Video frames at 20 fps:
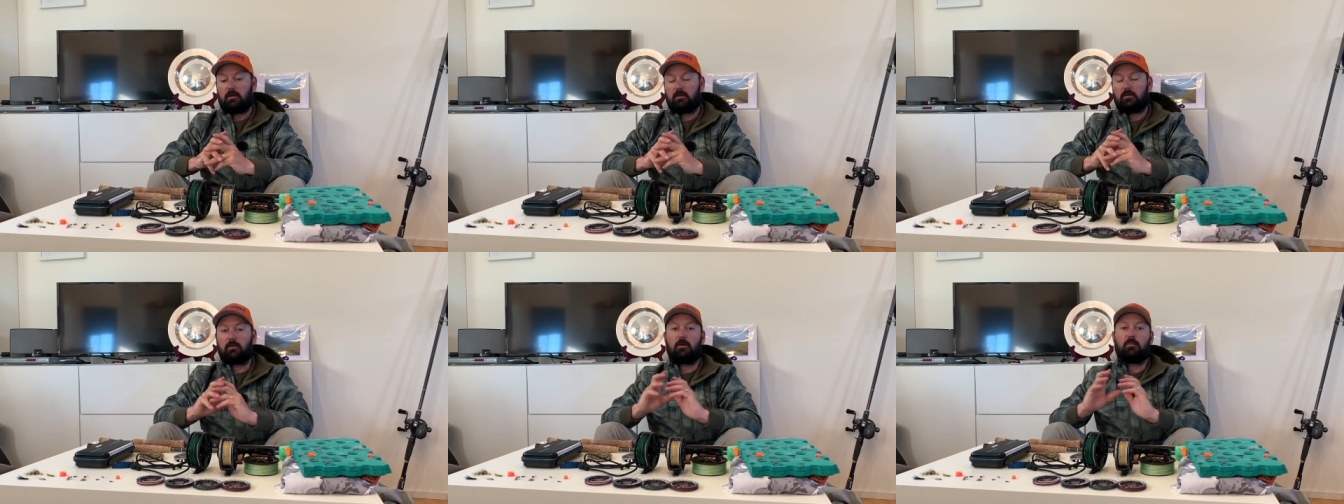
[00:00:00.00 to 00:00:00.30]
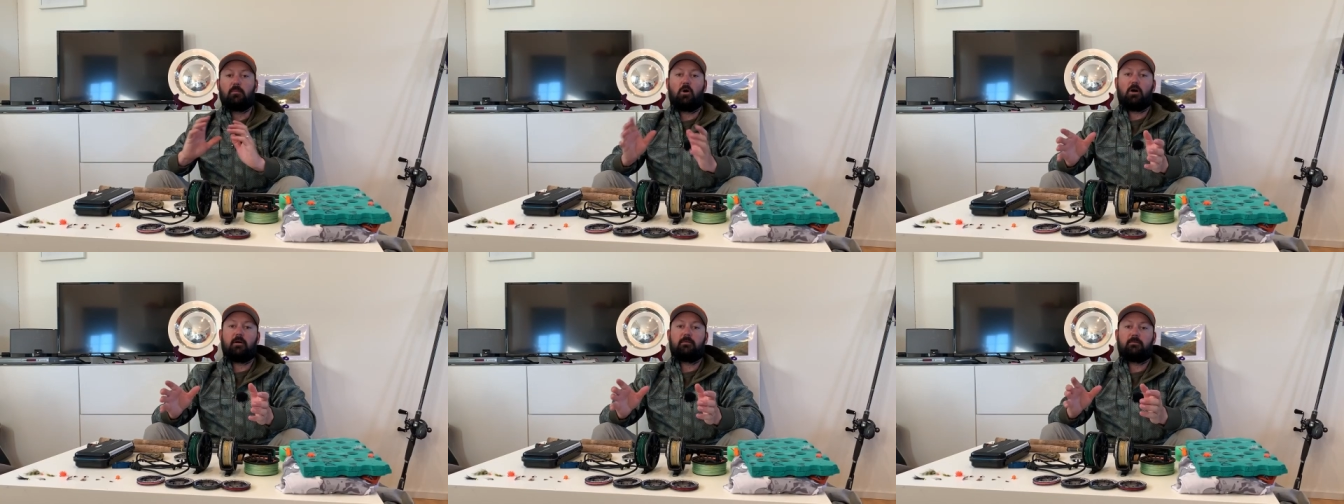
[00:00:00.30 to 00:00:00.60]
So
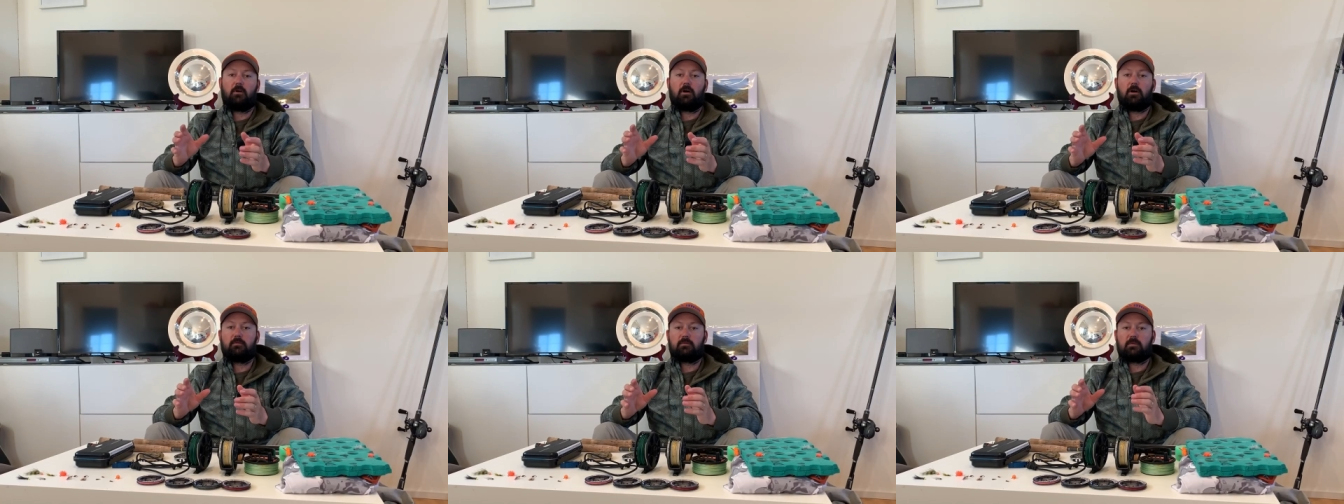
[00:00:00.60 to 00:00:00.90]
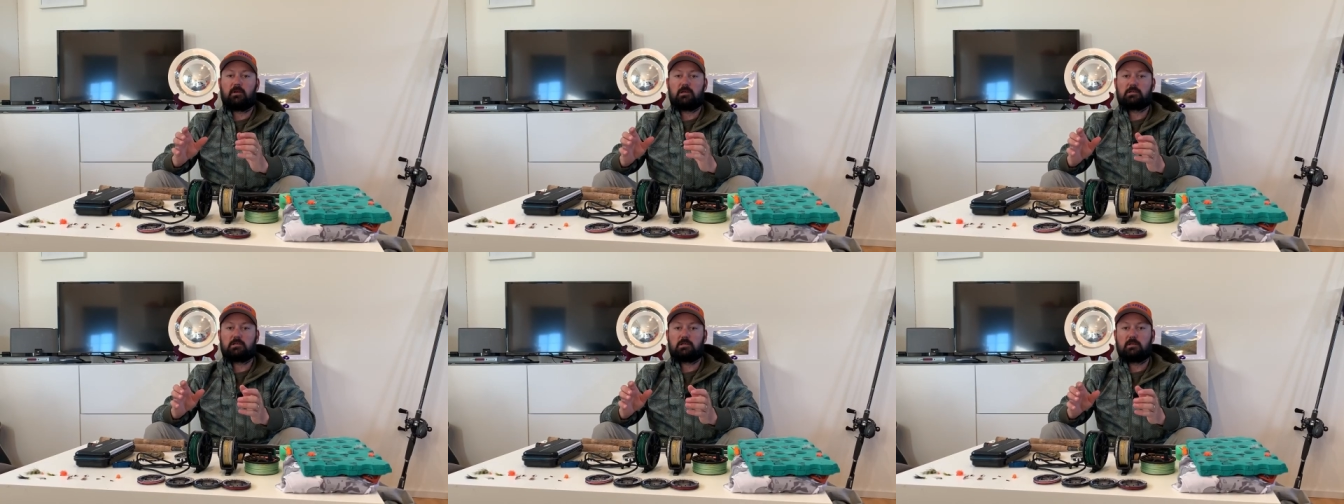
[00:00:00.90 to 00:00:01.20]
my five
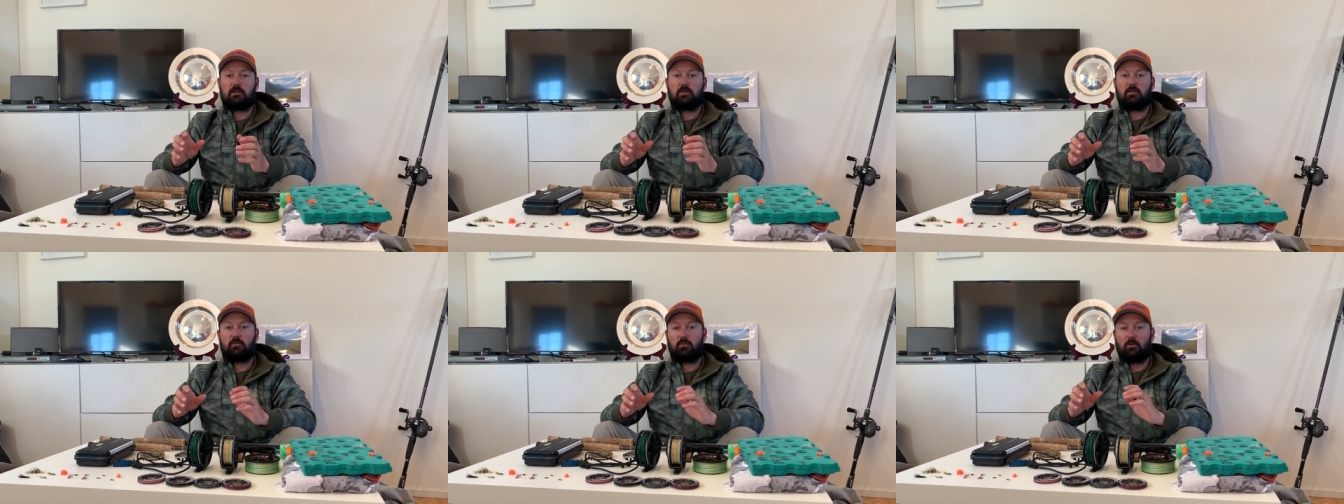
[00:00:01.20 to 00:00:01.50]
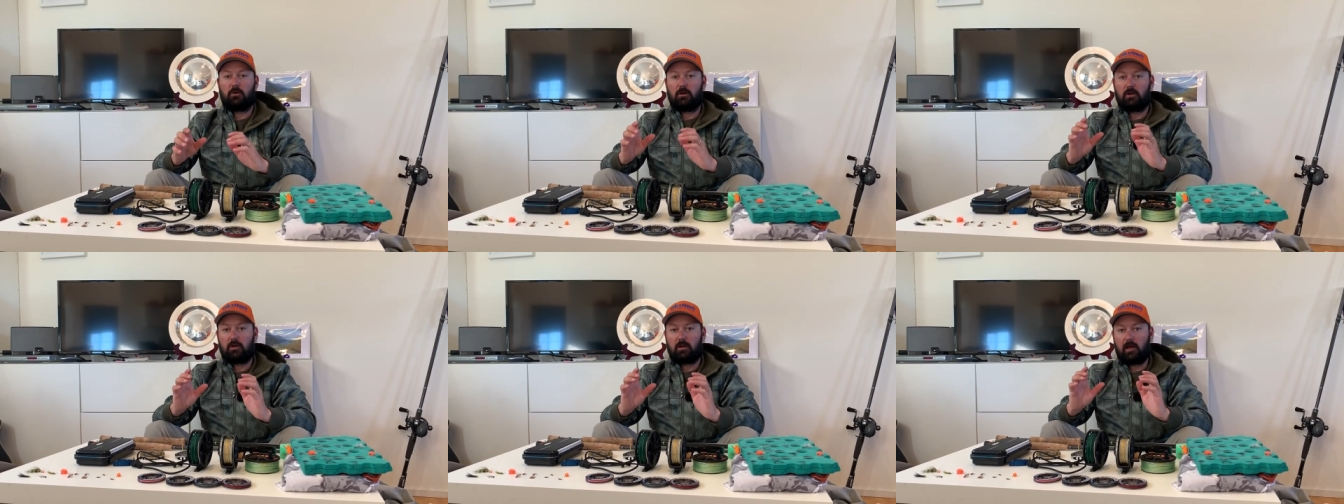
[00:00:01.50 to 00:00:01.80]
sessions
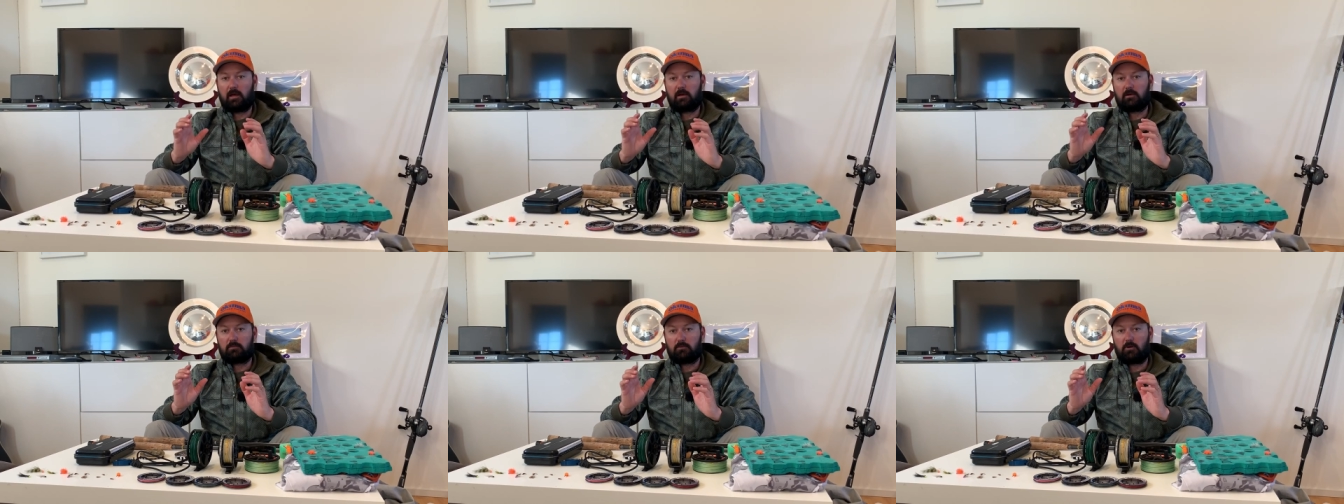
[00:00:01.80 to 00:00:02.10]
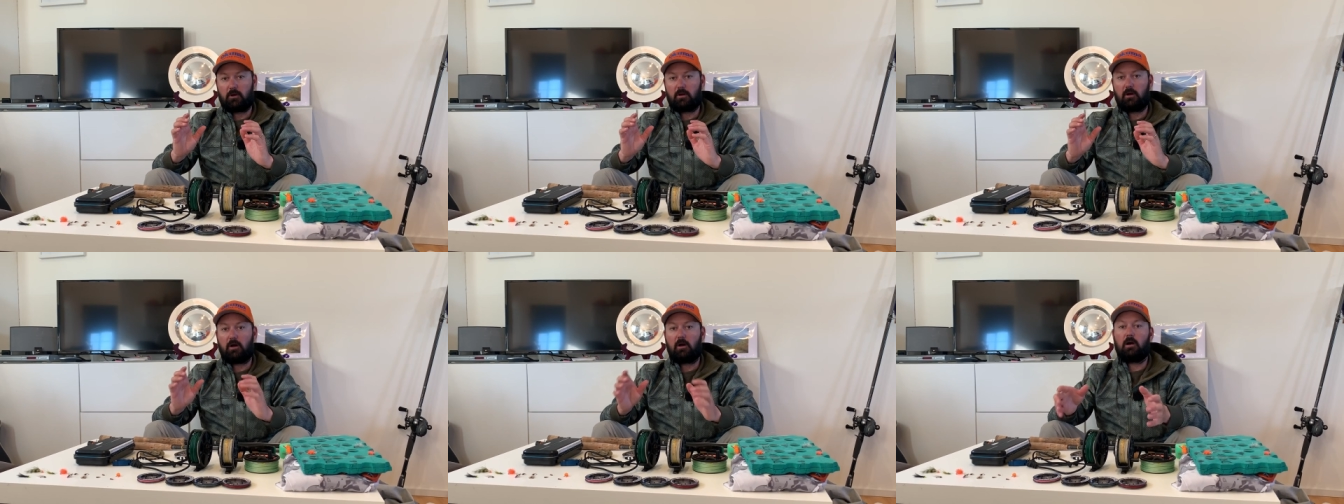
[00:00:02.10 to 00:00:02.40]
were Lake
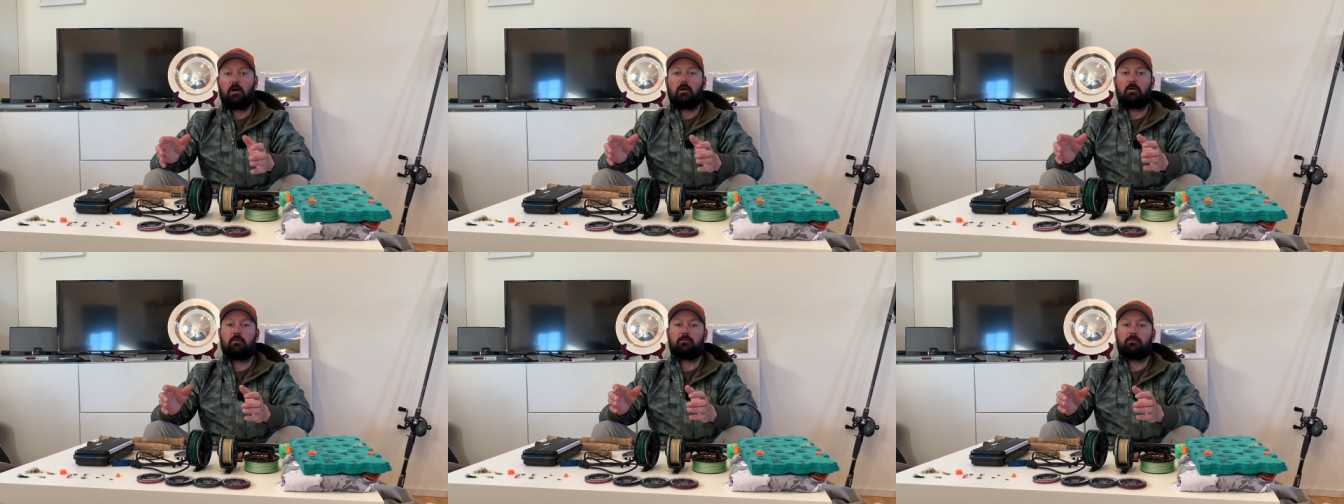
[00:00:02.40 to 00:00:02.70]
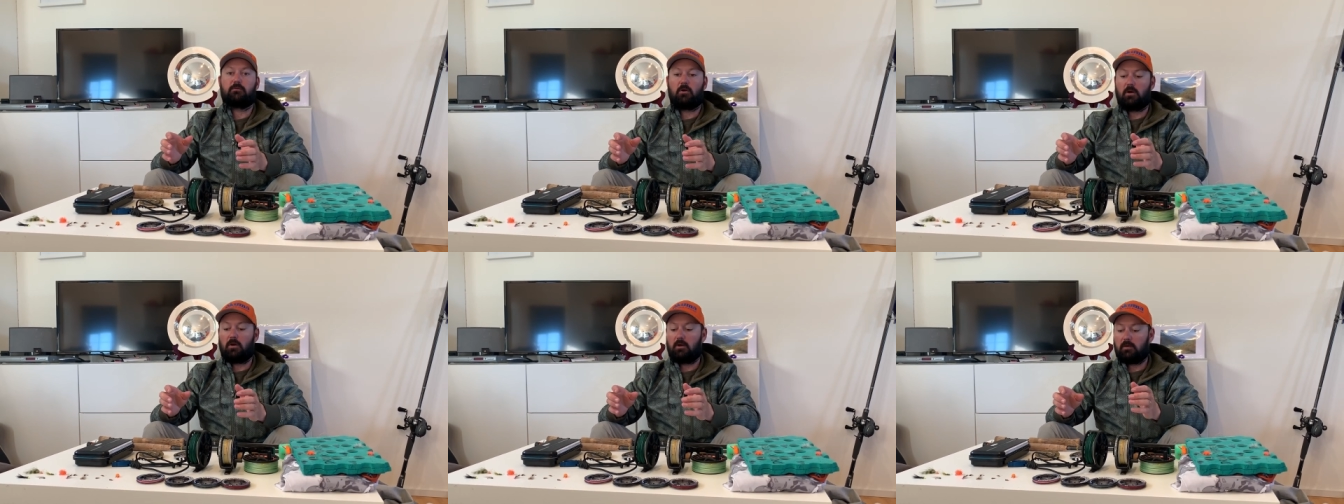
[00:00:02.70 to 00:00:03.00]
Rotoaira
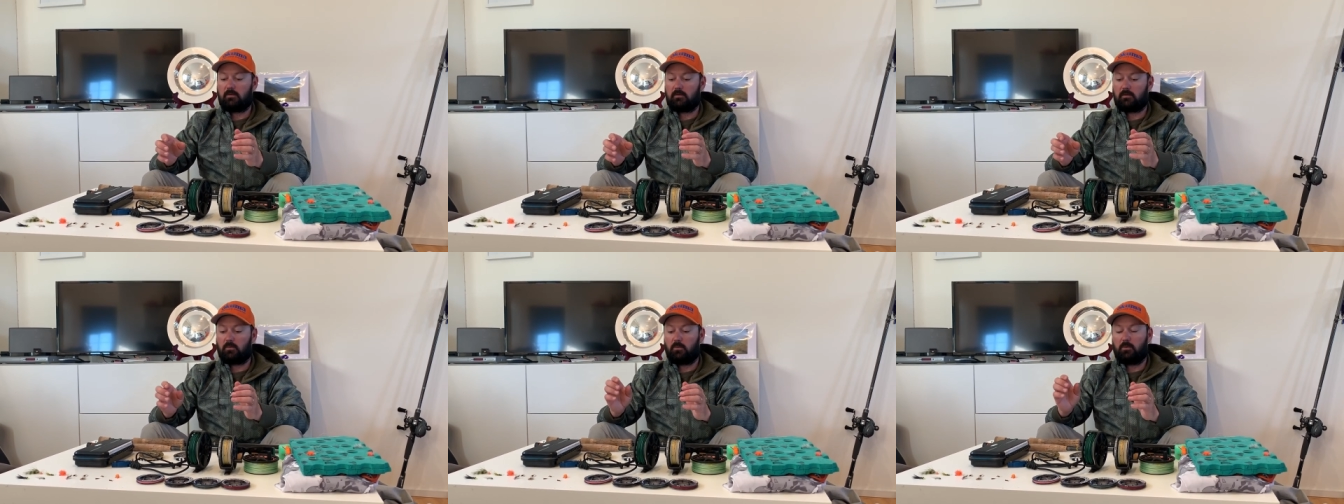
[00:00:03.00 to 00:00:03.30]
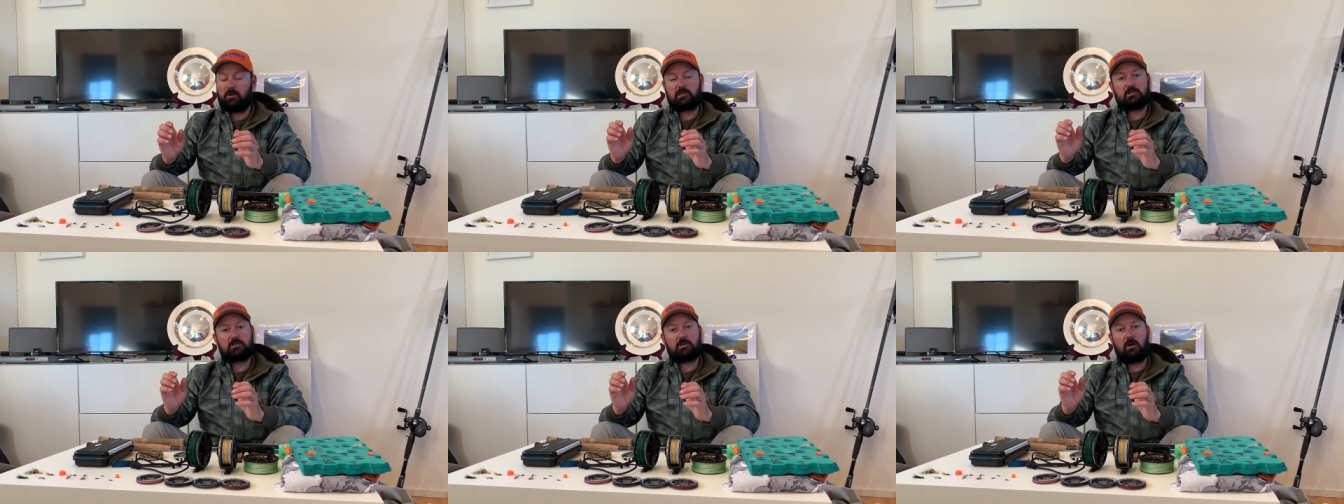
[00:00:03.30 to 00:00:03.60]
first,
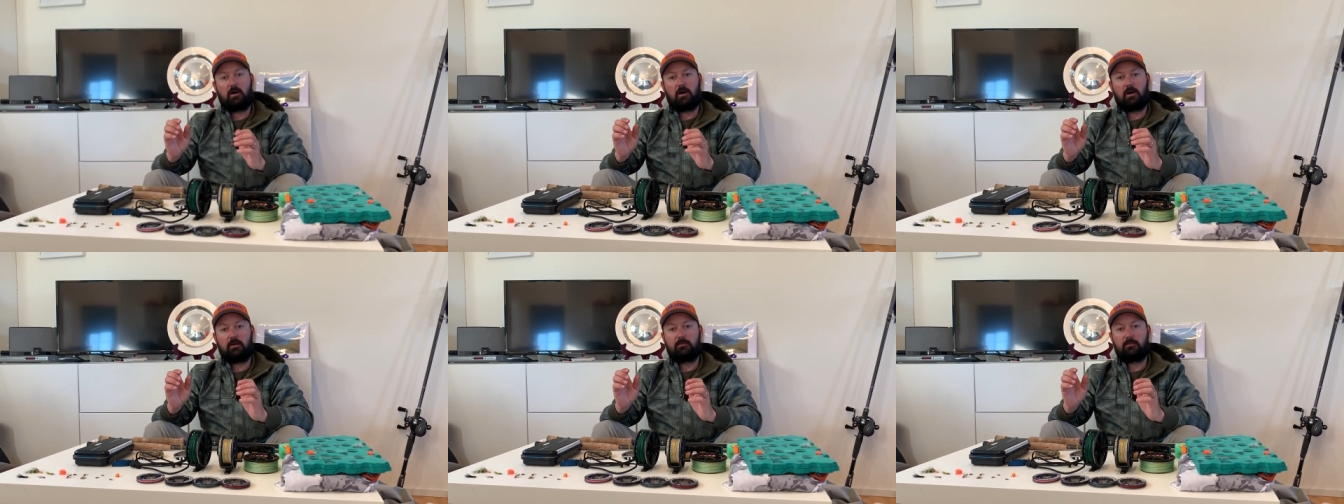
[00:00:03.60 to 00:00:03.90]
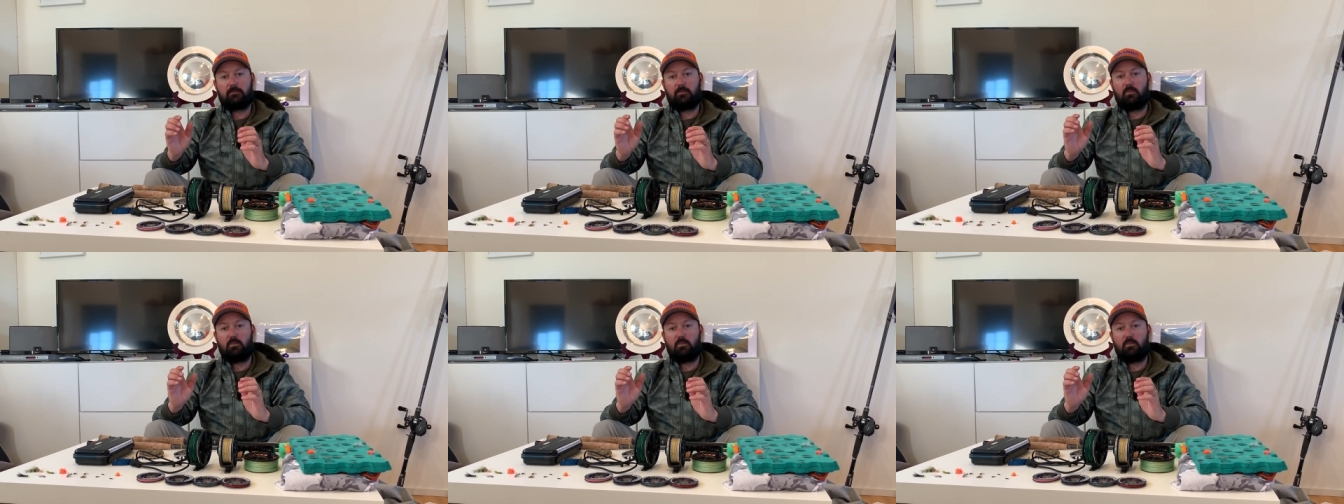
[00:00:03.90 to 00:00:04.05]
which I